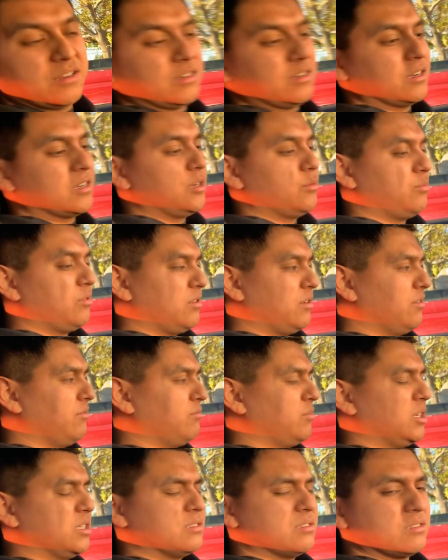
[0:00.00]
a couple of
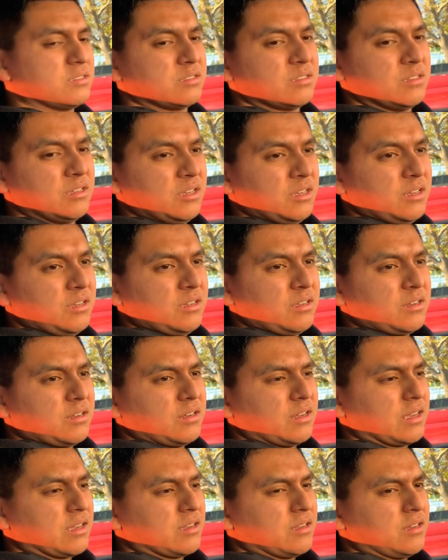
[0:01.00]
months.
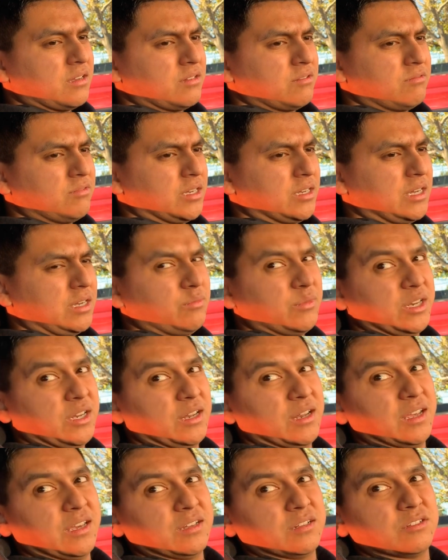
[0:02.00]
Like, well, how many?
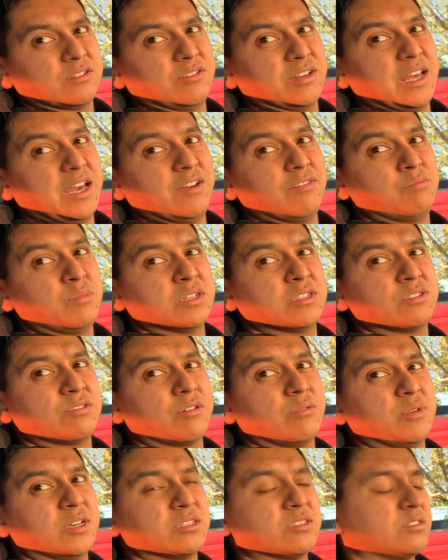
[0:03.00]
Like 2.5 months,
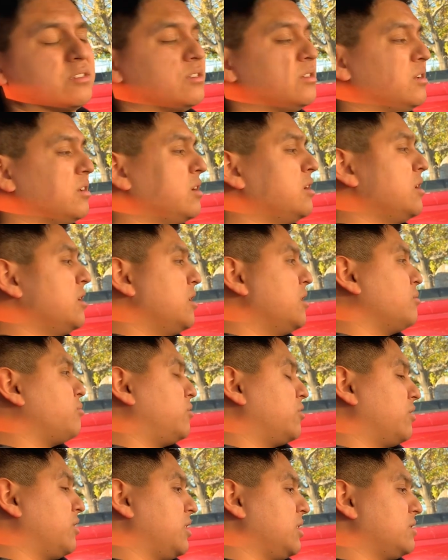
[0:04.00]
3 months,
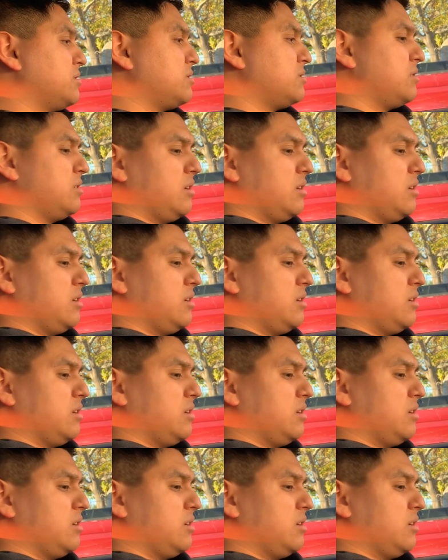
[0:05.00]
more or less.